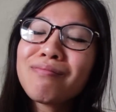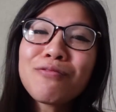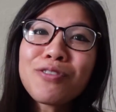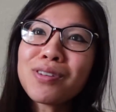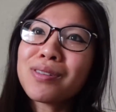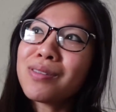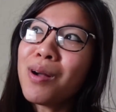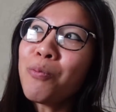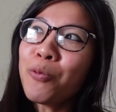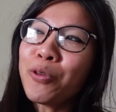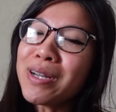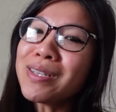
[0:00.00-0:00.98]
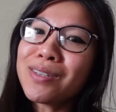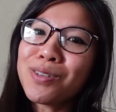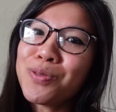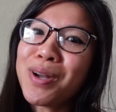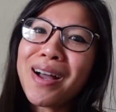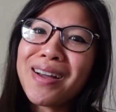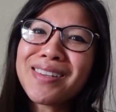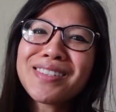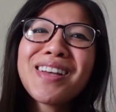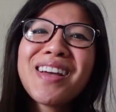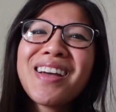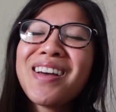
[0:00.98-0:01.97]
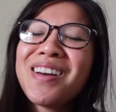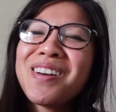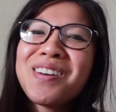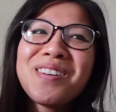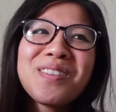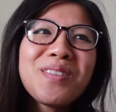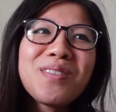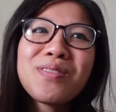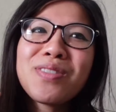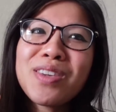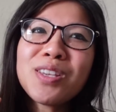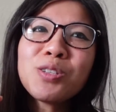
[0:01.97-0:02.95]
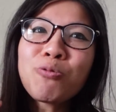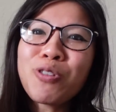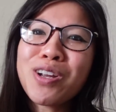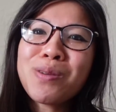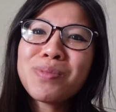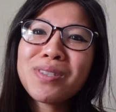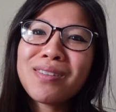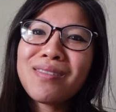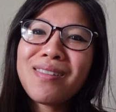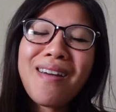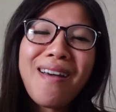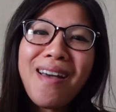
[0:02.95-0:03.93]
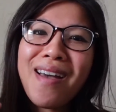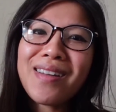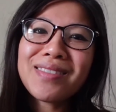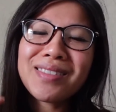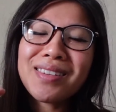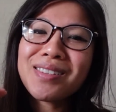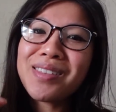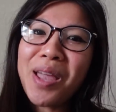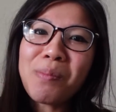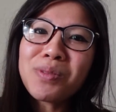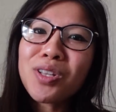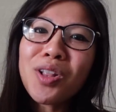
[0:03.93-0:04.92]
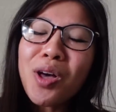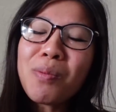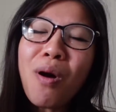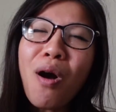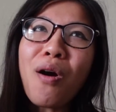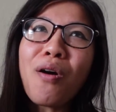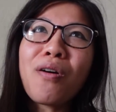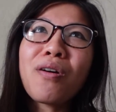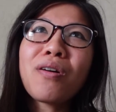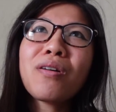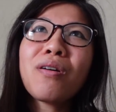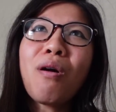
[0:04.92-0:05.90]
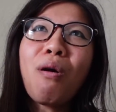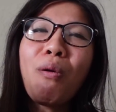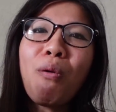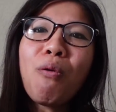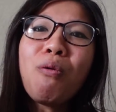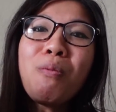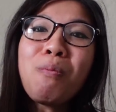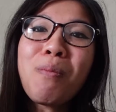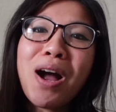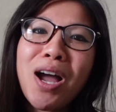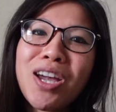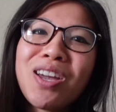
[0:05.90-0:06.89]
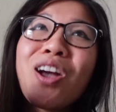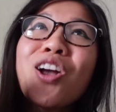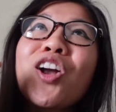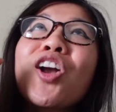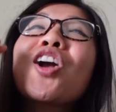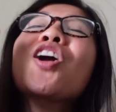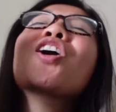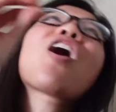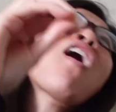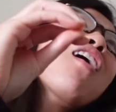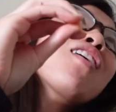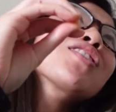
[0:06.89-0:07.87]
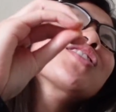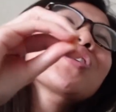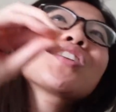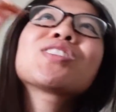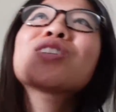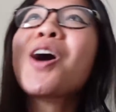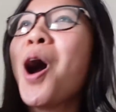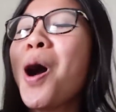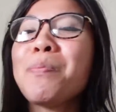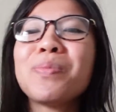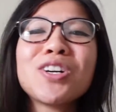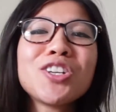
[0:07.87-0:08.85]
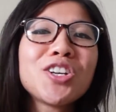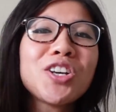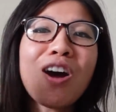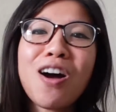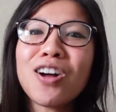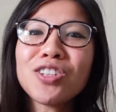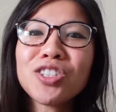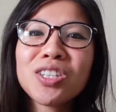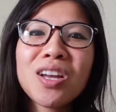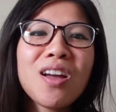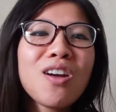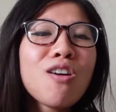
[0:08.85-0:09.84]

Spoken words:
for some reason, you guys, these ribs at Sam's Club are, oh my gosh, top notch.